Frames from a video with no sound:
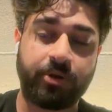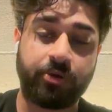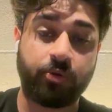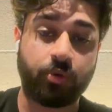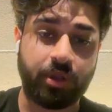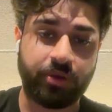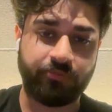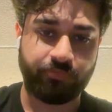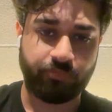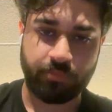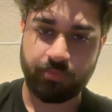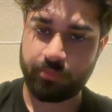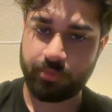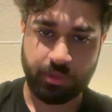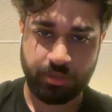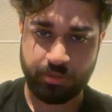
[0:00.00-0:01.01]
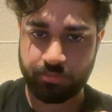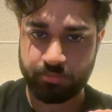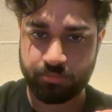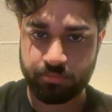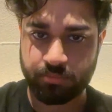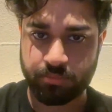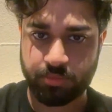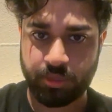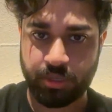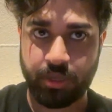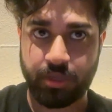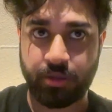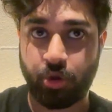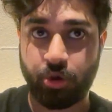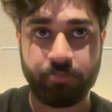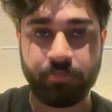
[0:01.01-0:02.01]
example, run
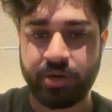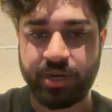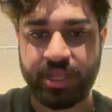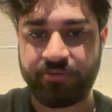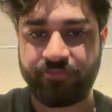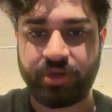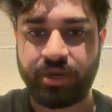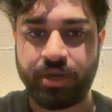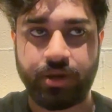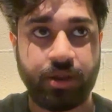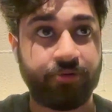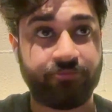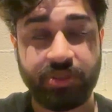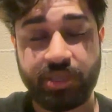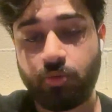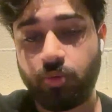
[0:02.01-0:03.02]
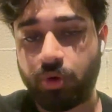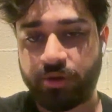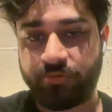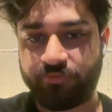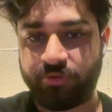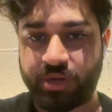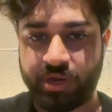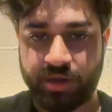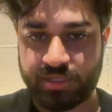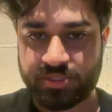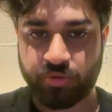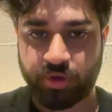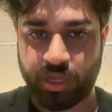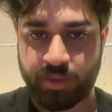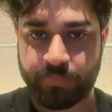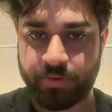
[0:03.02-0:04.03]
on Monday, we did a week one, we
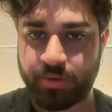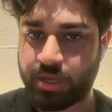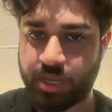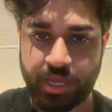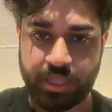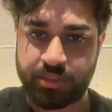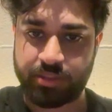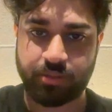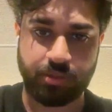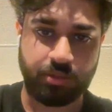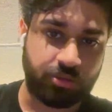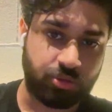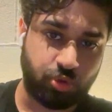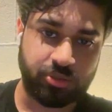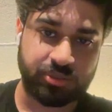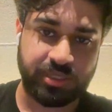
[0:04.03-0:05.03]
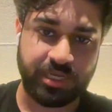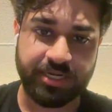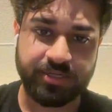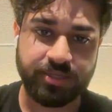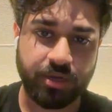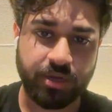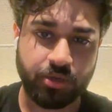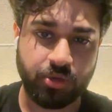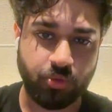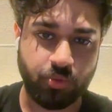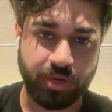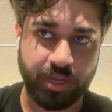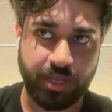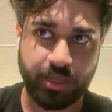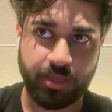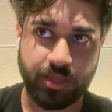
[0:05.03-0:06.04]
did a scrape, and those leads are
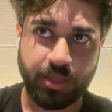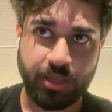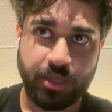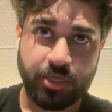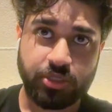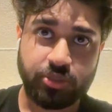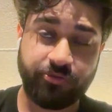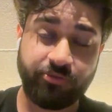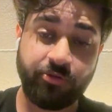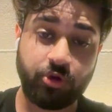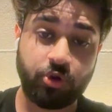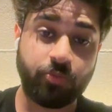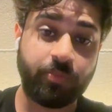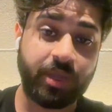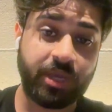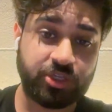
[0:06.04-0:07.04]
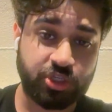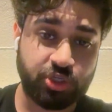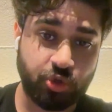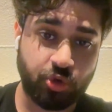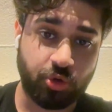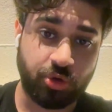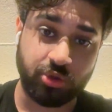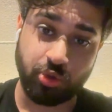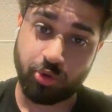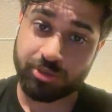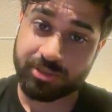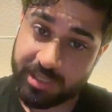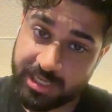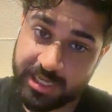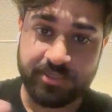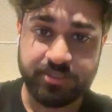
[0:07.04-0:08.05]
into Clay. So we want to make sure
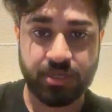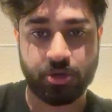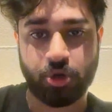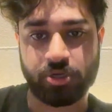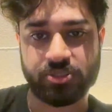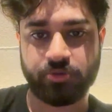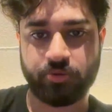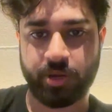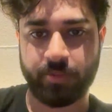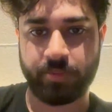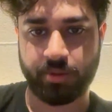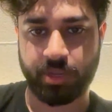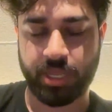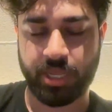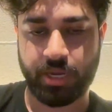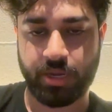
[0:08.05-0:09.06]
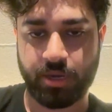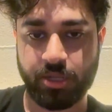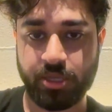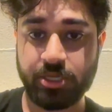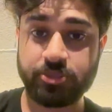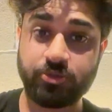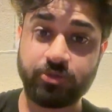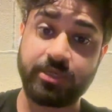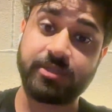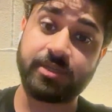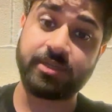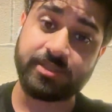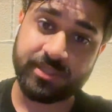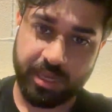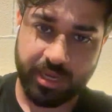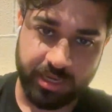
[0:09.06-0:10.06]
those leads are not scraped again. So
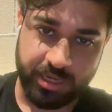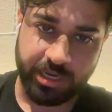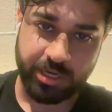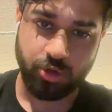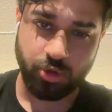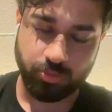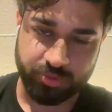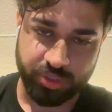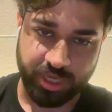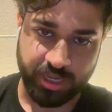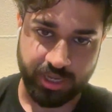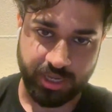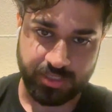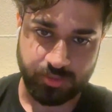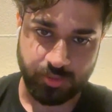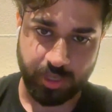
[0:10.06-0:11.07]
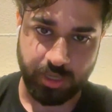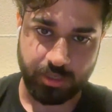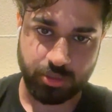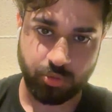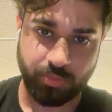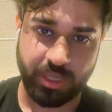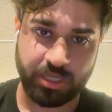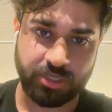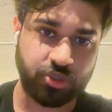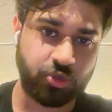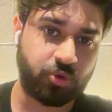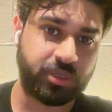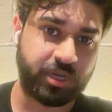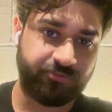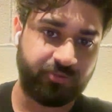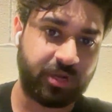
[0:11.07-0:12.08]
there's a second dedupe check as well to
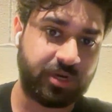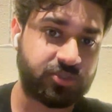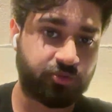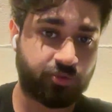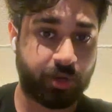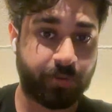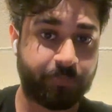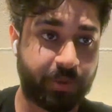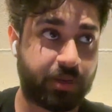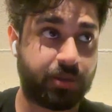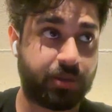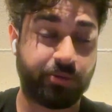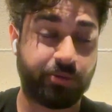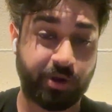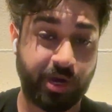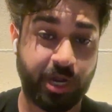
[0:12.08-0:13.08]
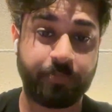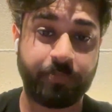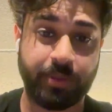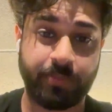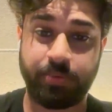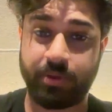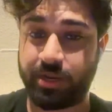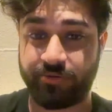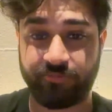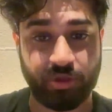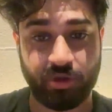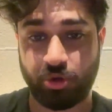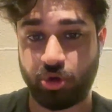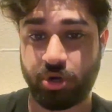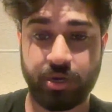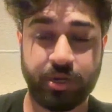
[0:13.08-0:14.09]
make sure that we are scraping the right
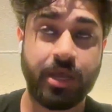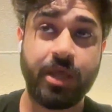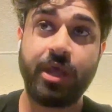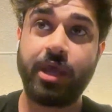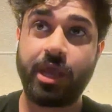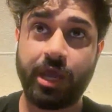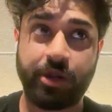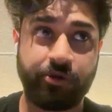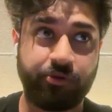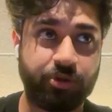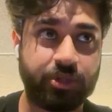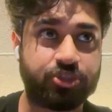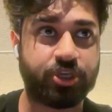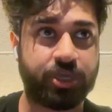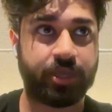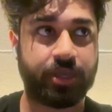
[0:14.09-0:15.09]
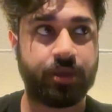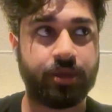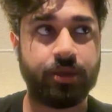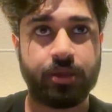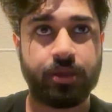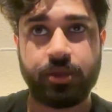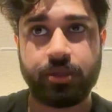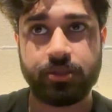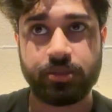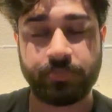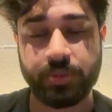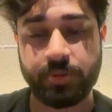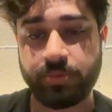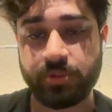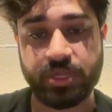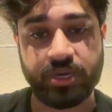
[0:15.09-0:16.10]
people and we are not enriching
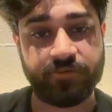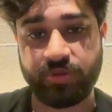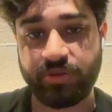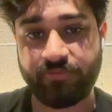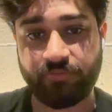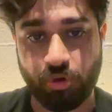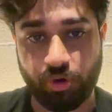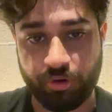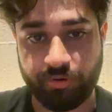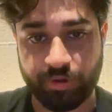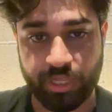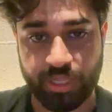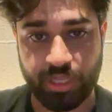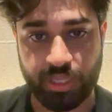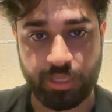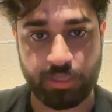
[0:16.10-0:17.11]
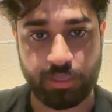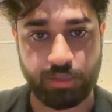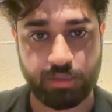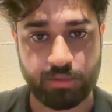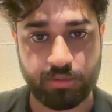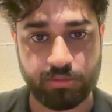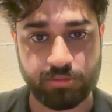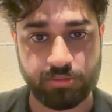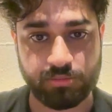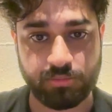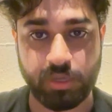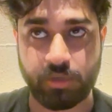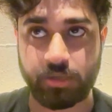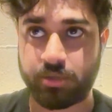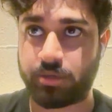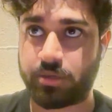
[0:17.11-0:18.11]
the people that we have already
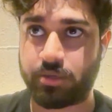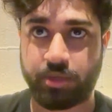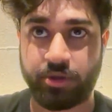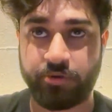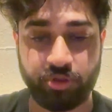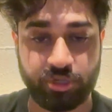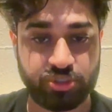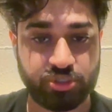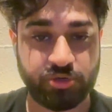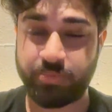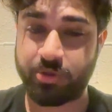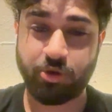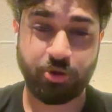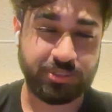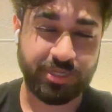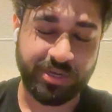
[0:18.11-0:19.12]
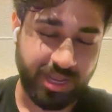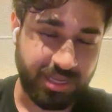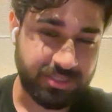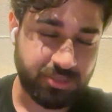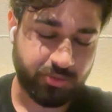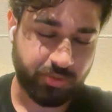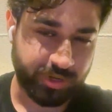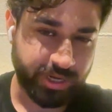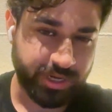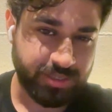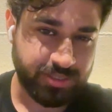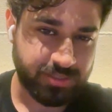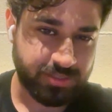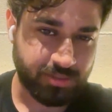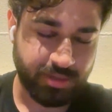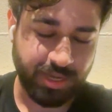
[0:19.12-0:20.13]
enriched, because it takes
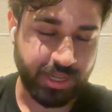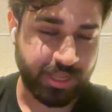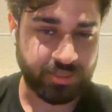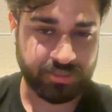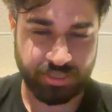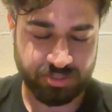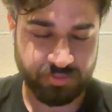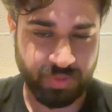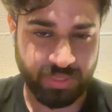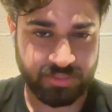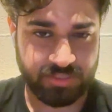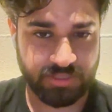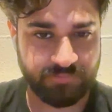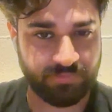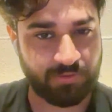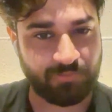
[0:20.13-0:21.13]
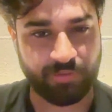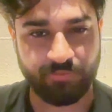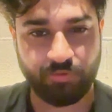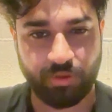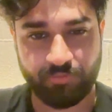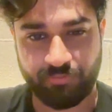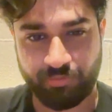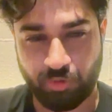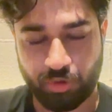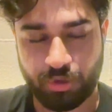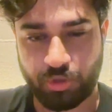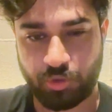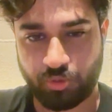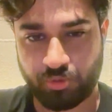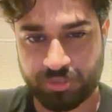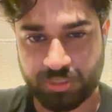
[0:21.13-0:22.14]
credits. Clay is expensive, and we
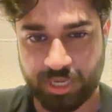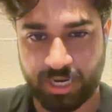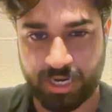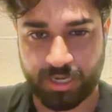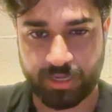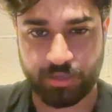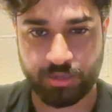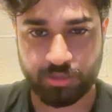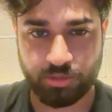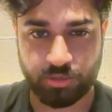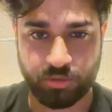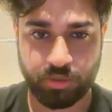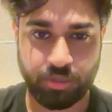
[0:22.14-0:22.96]
want to use that